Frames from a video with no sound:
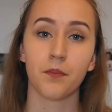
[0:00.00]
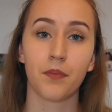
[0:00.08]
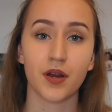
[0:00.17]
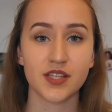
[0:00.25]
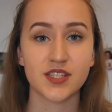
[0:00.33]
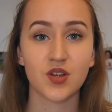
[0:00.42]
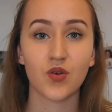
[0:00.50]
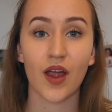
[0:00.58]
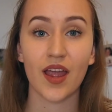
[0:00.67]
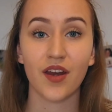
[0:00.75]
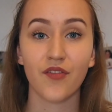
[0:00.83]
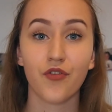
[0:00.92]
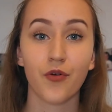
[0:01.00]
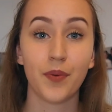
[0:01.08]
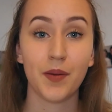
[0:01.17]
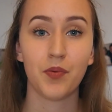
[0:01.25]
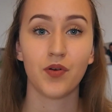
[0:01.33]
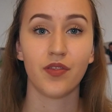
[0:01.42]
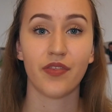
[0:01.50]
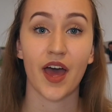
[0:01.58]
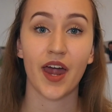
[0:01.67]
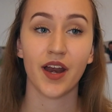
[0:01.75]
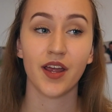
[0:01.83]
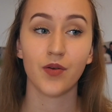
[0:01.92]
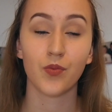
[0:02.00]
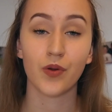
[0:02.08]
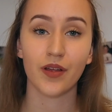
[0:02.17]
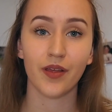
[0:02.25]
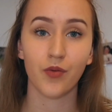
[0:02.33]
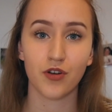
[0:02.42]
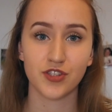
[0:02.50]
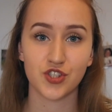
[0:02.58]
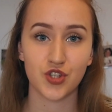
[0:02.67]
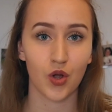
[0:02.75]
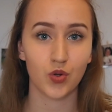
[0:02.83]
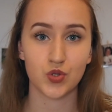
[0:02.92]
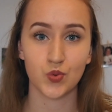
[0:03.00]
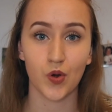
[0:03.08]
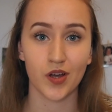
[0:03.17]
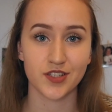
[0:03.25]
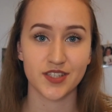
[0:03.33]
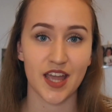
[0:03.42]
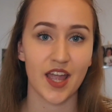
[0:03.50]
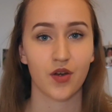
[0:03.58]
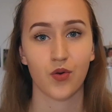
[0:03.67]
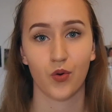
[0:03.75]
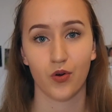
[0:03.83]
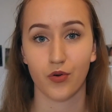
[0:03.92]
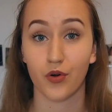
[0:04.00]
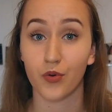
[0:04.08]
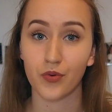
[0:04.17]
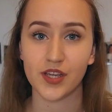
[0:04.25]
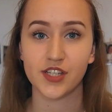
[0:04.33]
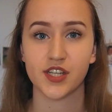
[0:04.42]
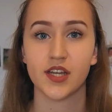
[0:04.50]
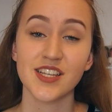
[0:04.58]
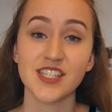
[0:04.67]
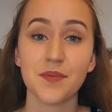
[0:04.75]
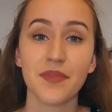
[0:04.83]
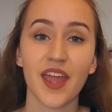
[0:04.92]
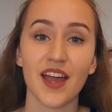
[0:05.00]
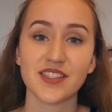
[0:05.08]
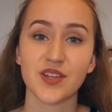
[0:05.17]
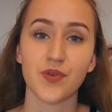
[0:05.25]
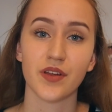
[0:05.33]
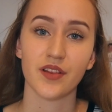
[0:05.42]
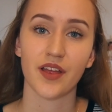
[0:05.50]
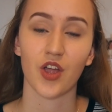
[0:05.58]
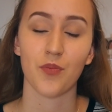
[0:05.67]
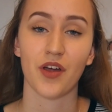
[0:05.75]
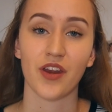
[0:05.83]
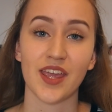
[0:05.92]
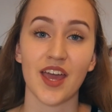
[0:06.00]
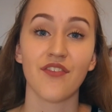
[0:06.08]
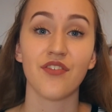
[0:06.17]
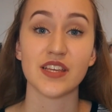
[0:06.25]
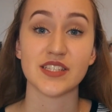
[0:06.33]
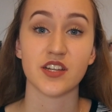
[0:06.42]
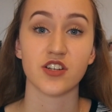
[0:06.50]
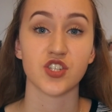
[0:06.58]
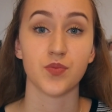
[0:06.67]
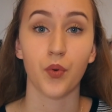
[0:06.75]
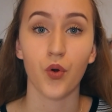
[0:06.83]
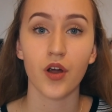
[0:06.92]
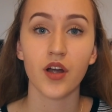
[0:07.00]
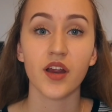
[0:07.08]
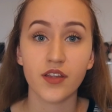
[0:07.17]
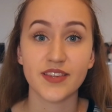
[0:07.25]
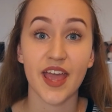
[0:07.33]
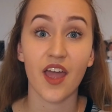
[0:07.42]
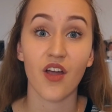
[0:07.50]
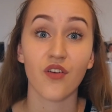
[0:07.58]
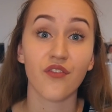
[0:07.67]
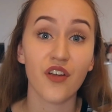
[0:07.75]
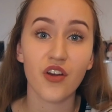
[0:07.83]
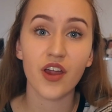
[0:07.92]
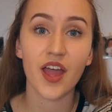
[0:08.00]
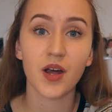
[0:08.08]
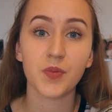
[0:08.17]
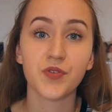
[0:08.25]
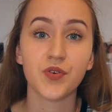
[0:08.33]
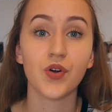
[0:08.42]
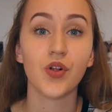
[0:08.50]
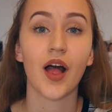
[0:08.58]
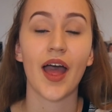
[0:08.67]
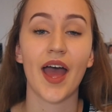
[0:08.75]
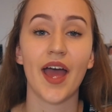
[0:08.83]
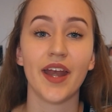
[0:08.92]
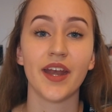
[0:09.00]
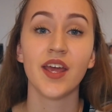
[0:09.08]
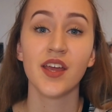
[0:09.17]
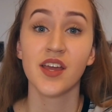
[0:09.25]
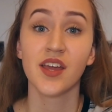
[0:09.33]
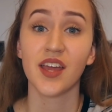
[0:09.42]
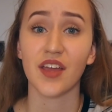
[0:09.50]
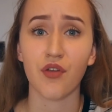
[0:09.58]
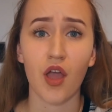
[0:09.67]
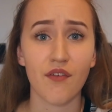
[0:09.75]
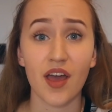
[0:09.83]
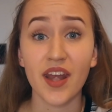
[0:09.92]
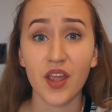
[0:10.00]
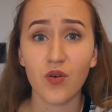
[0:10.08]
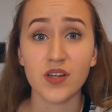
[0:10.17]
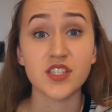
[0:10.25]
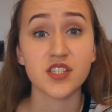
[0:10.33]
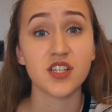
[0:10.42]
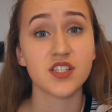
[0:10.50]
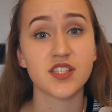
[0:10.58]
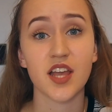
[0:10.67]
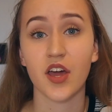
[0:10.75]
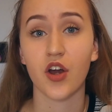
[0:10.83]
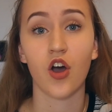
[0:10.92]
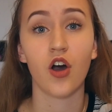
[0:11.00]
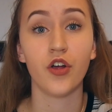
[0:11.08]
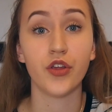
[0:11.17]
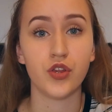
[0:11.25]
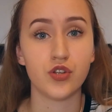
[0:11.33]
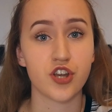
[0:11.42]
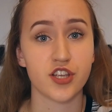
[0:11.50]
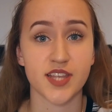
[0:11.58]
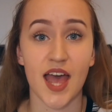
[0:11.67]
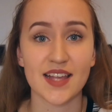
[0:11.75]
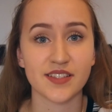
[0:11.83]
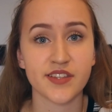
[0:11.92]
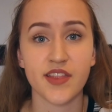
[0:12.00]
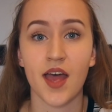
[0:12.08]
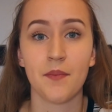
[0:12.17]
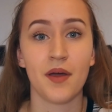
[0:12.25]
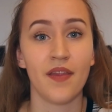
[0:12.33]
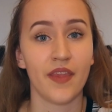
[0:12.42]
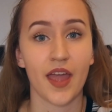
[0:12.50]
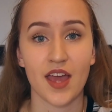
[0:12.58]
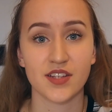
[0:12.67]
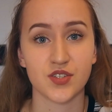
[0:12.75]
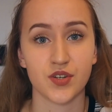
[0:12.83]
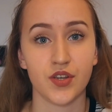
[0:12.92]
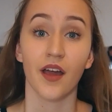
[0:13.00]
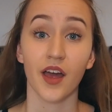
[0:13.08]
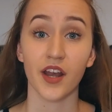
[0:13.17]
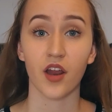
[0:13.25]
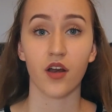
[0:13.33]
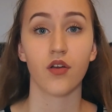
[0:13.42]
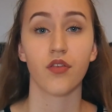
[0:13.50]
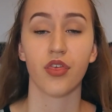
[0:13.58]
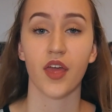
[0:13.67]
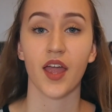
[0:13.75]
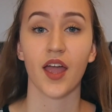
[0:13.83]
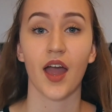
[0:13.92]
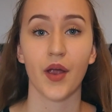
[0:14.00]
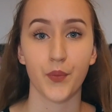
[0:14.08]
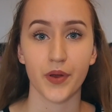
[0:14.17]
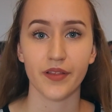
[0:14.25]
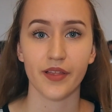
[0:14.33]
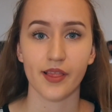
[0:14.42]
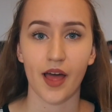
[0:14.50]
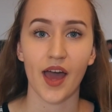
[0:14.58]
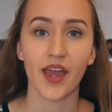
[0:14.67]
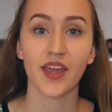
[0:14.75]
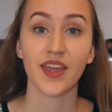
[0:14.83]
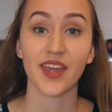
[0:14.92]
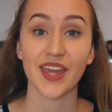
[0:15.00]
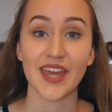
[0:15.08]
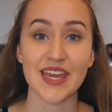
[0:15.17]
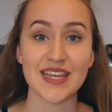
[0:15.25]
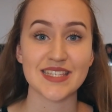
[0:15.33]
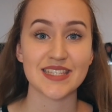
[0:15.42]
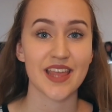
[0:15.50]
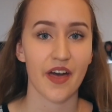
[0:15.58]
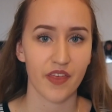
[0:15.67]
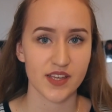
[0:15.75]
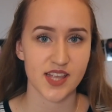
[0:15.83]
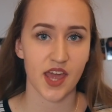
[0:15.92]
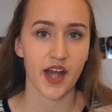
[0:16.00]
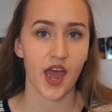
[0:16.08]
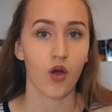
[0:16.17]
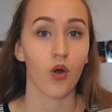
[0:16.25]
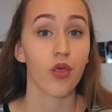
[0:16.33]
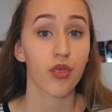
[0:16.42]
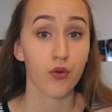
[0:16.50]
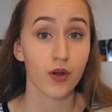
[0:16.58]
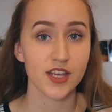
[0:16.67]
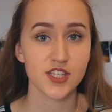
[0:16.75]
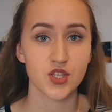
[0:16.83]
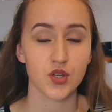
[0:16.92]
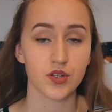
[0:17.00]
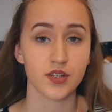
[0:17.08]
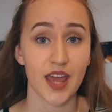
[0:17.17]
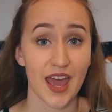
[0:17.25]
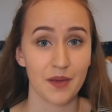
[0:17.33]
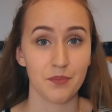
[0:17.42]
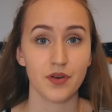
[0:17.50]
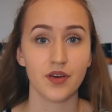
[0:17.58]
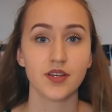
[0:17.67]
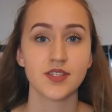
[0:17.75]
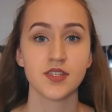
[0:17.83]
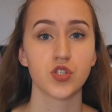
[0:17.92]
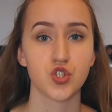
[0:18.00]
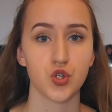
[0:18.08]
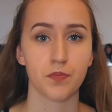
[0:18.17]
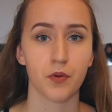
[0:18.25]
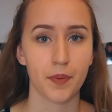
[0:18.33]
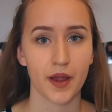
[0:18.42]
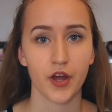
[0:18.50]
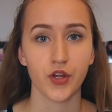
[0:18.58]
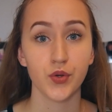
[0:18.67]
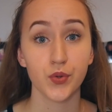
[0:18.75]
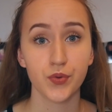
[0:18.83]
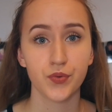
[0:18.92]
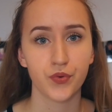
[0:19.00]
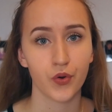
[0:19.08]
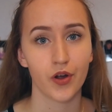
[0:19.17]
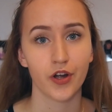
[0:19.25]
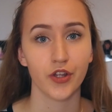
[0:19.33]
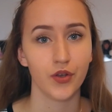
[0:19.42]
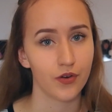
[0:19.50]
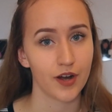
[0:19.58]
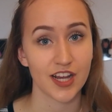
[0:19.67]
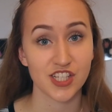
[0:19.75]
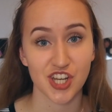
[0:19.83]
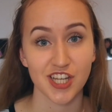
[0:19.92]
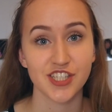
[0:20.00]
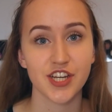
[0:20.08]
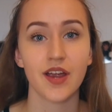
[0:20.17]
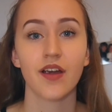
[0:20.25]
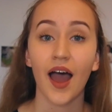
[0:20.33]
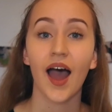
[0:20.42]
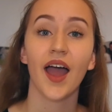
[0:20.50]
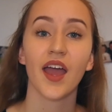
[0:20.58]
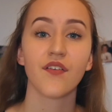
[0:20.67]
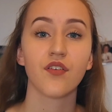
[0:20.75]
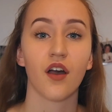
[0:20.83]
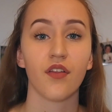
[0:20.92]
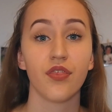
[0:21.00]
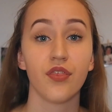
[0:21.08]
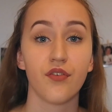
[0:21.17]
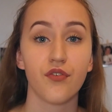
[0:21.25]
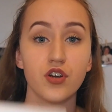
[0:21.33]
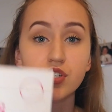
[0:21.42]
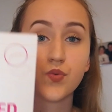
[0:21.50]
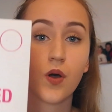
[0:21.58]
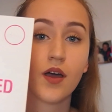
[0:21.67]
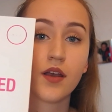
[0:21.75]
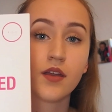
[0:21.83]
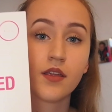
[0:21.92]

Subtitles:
But it's great for people that really wants to go to one state or a region. Something else I really like about EF is their support. They are very helpful, and if you have any questions at all, you just ask them and they answer you. Another thing I really like is that they send out 3 student handbooks to prepare you for your exchange year. I have gotten the first one.